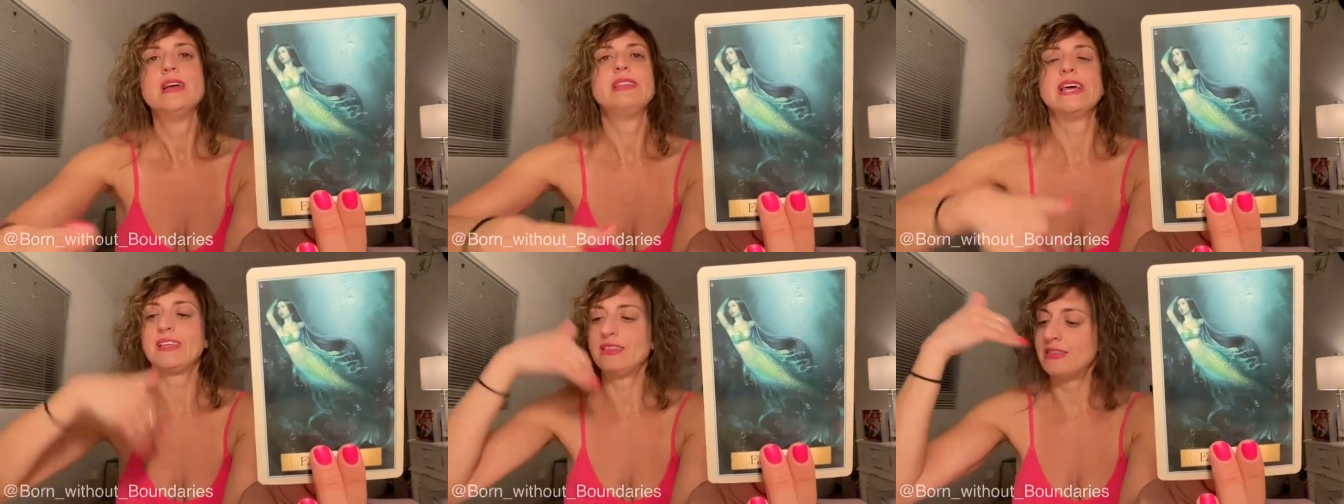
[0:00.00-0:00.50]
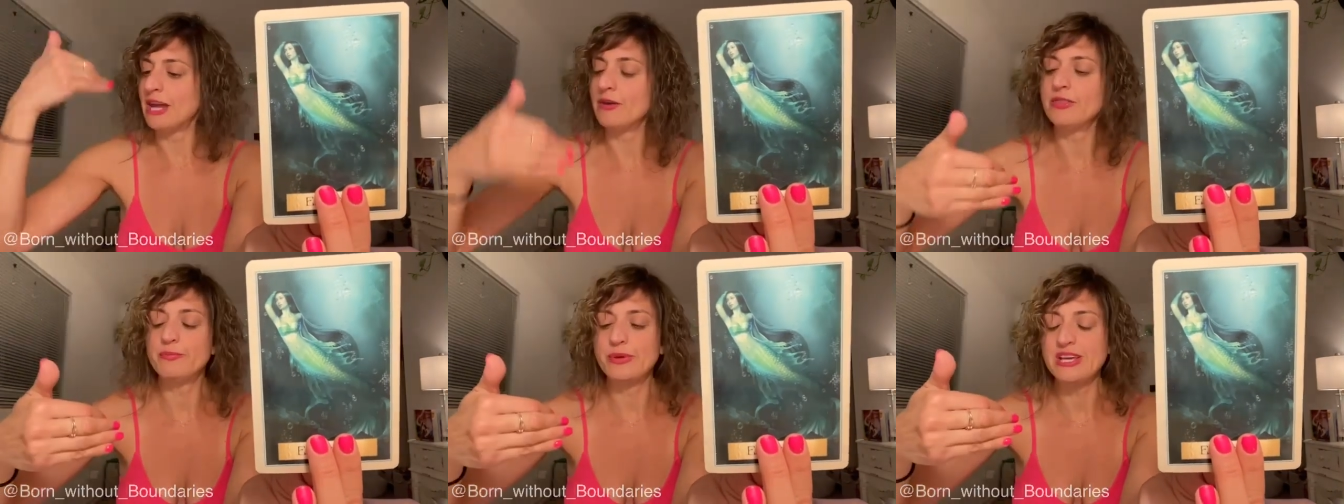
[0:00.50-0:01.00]
Like, they're
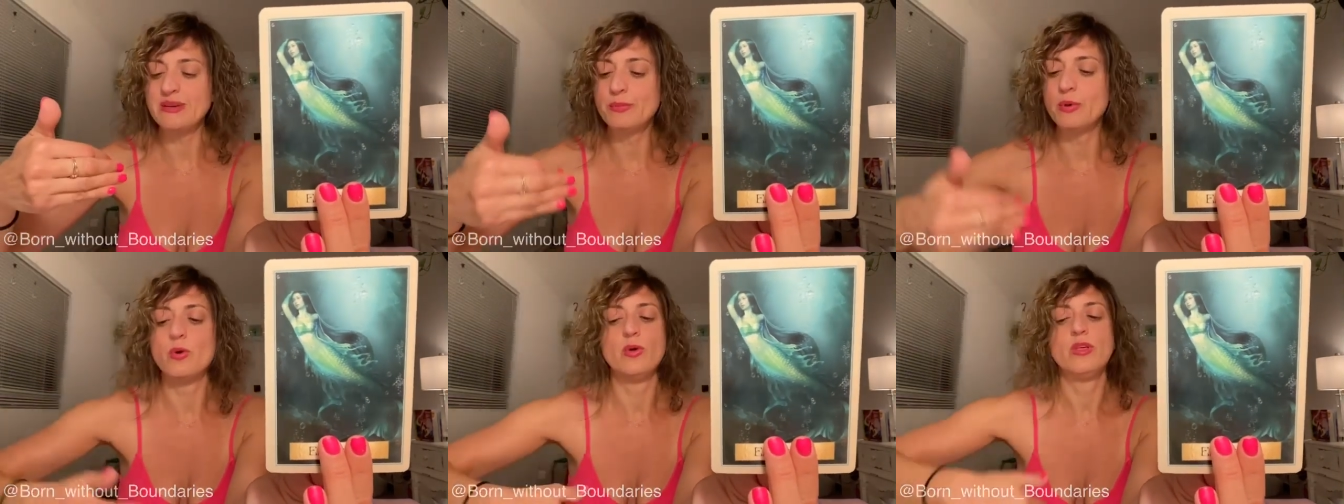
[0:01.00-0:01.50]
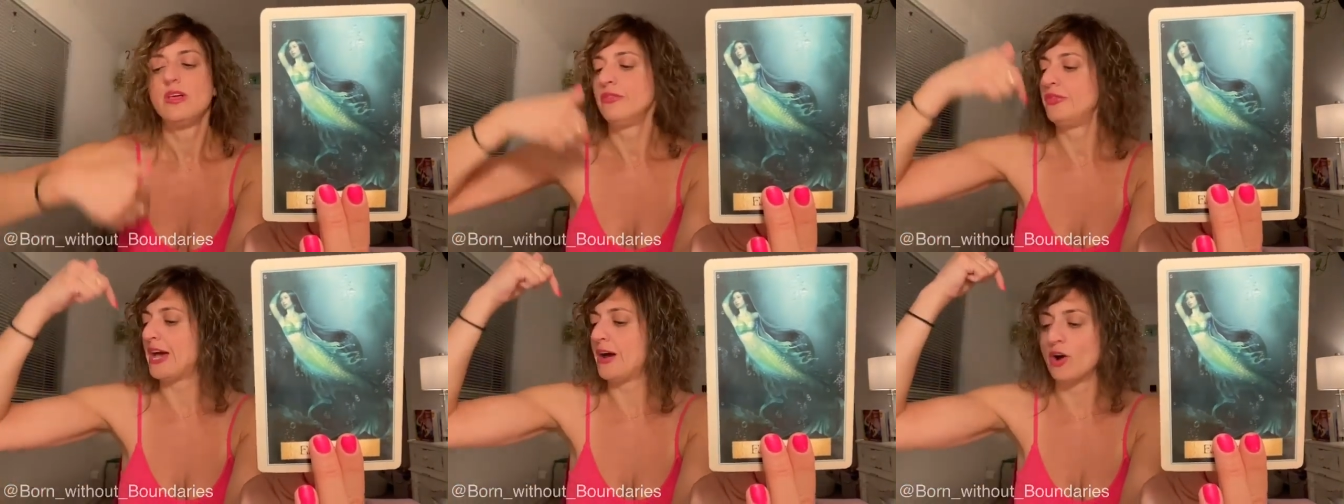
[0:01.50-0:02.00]
the people
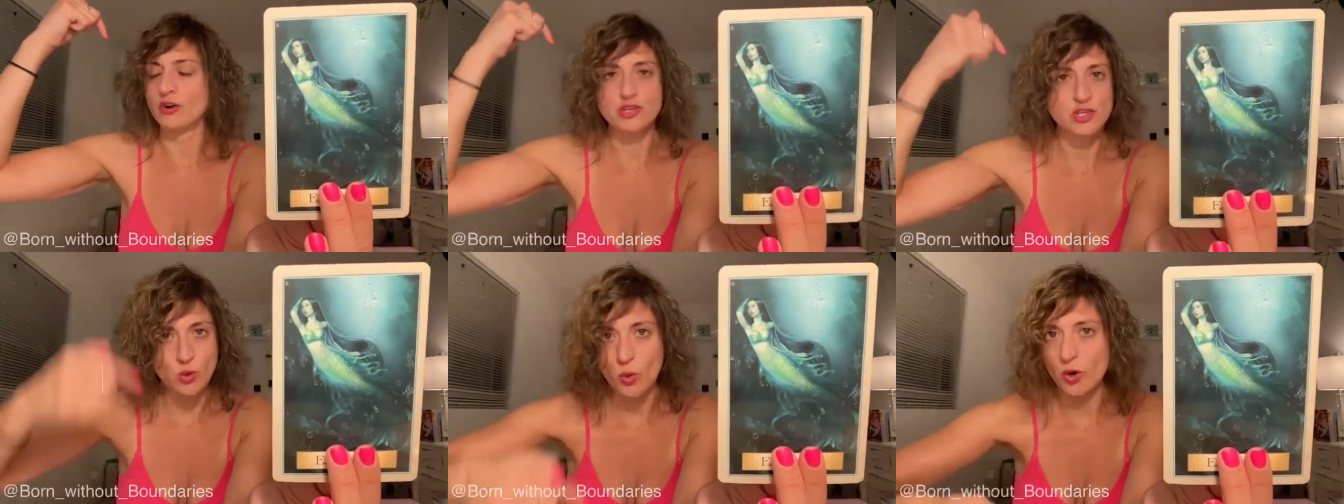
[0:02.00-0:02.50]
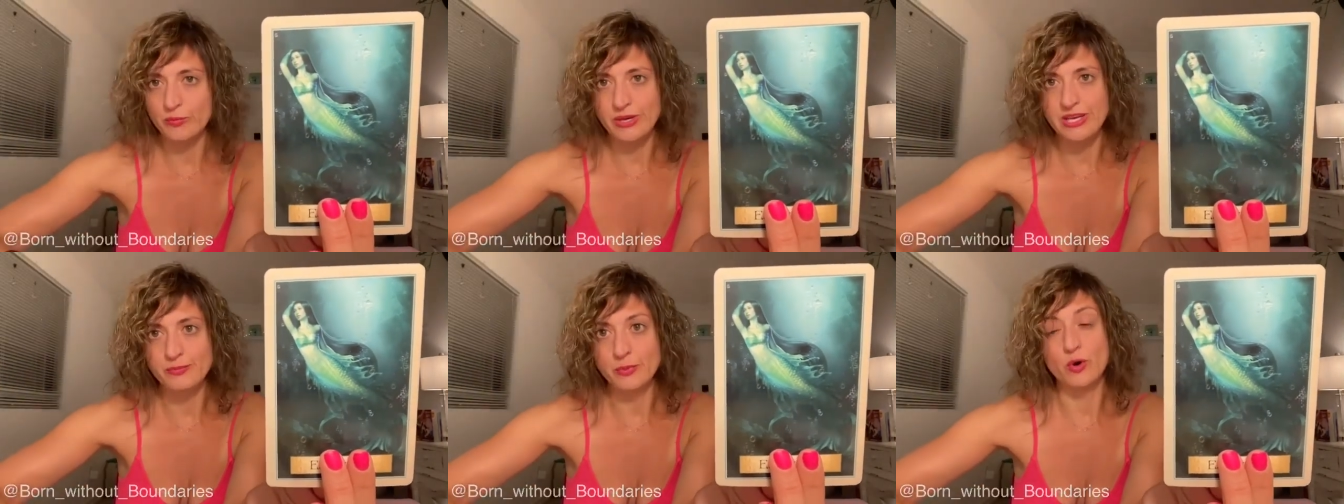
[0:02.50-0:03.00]
that are your
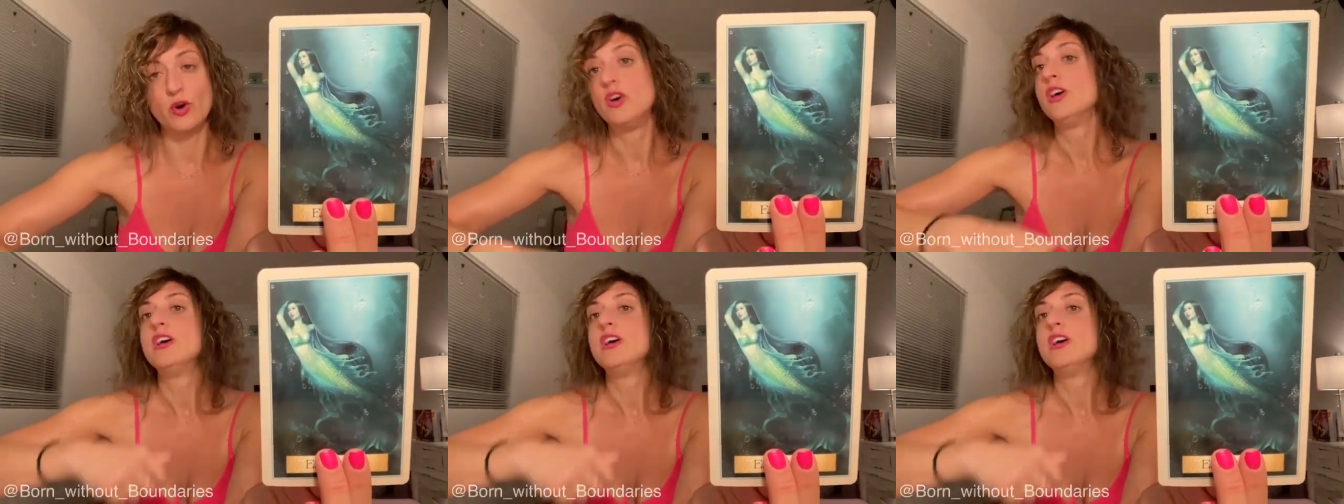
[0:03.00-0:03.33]
people.